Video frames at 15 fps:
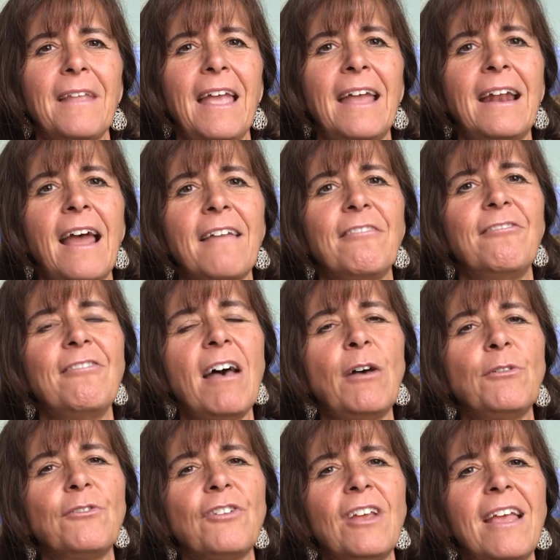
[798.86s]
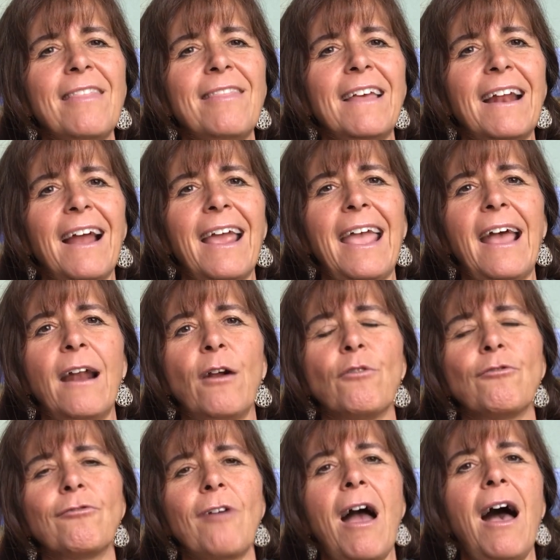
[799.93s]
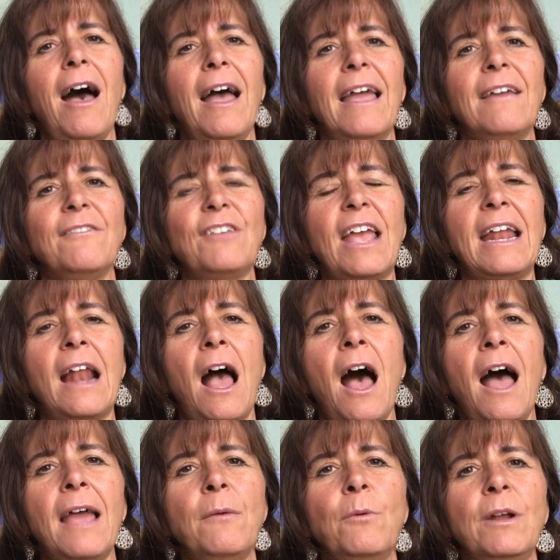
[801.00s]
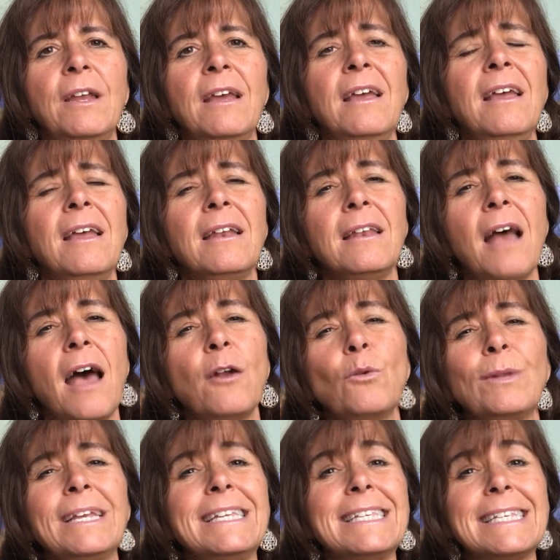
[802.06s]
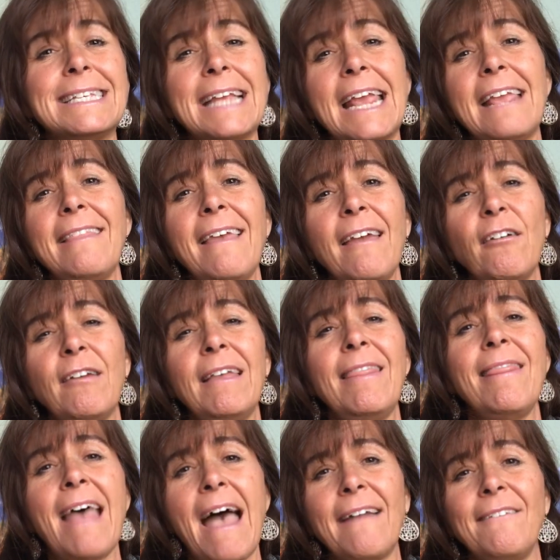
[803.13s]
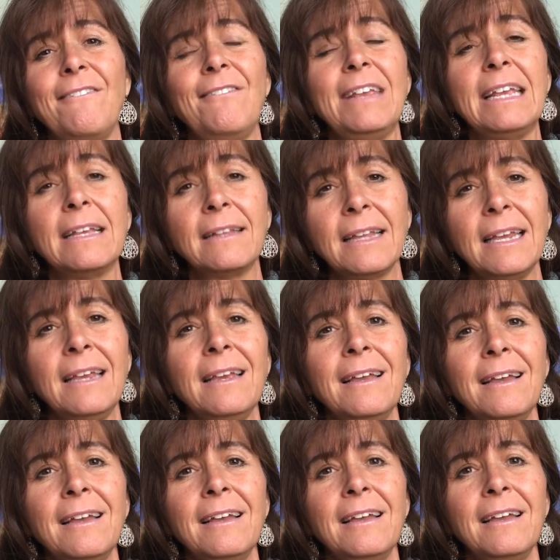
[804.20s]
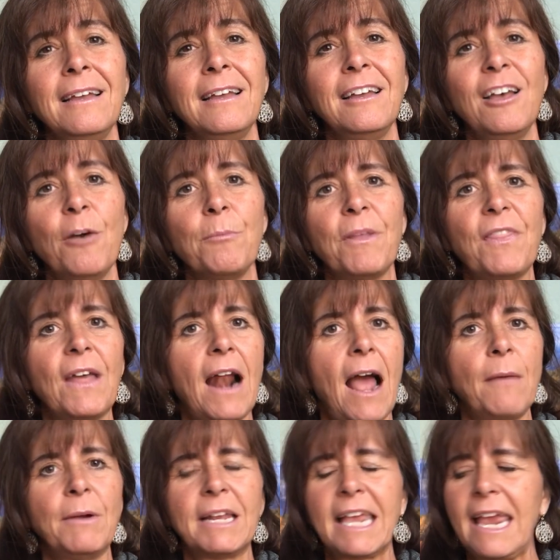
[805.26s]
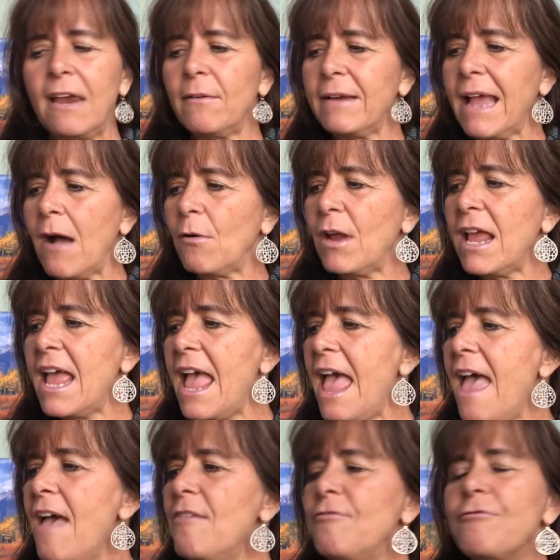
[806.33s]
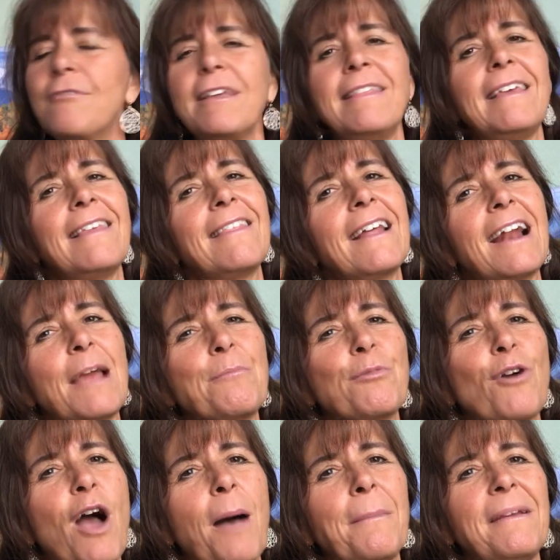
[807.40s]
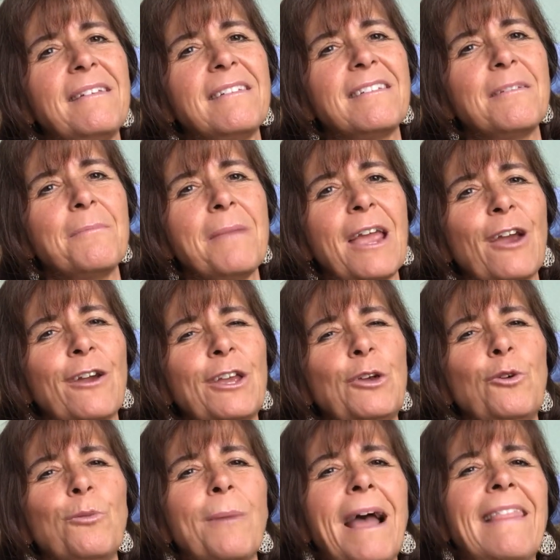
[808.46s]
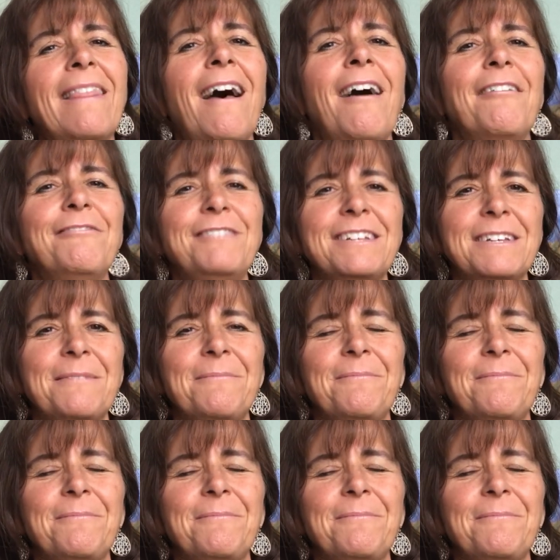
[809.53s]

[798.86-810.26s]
And I felt that I had arrived, and I would not only stay there in that feeling, but that I would carry out everything that I promised to Mary, whom I loved.